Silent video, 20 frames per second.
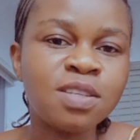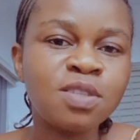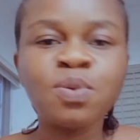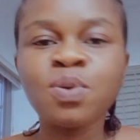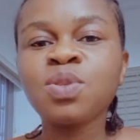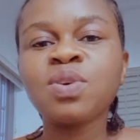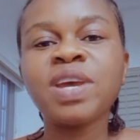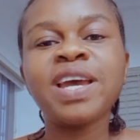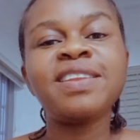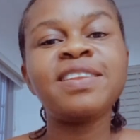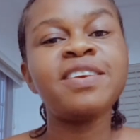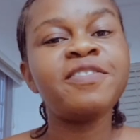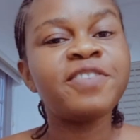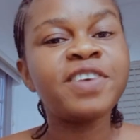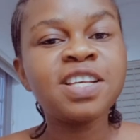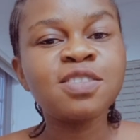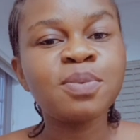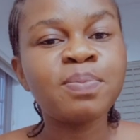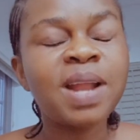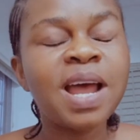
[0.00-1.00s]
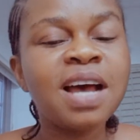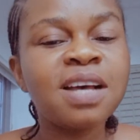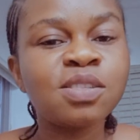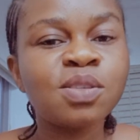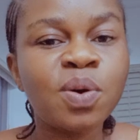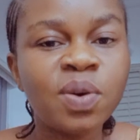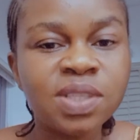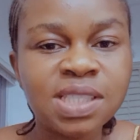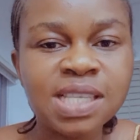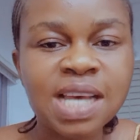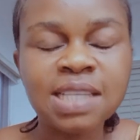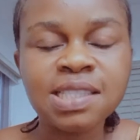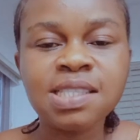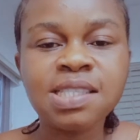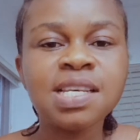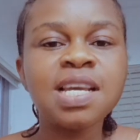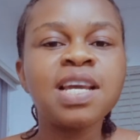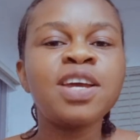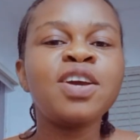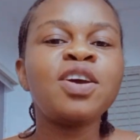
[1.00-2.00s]
You want to get different suppliers contacts,
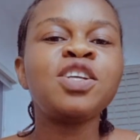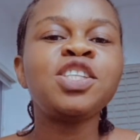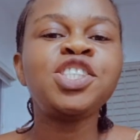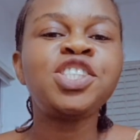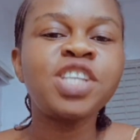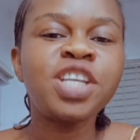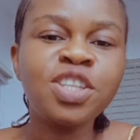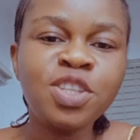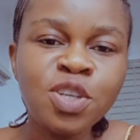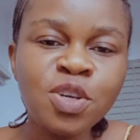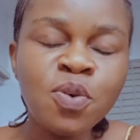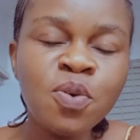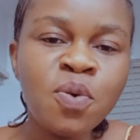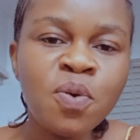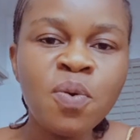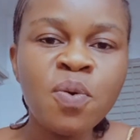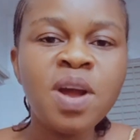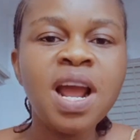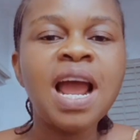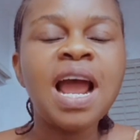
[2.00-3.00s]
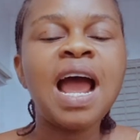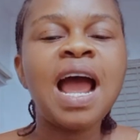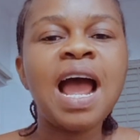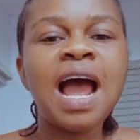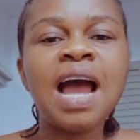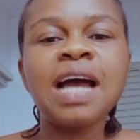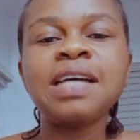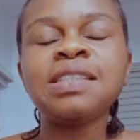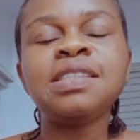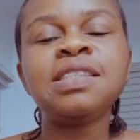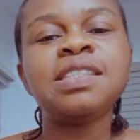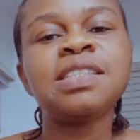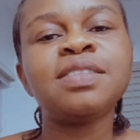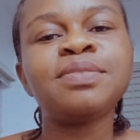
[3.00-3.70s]
genuine and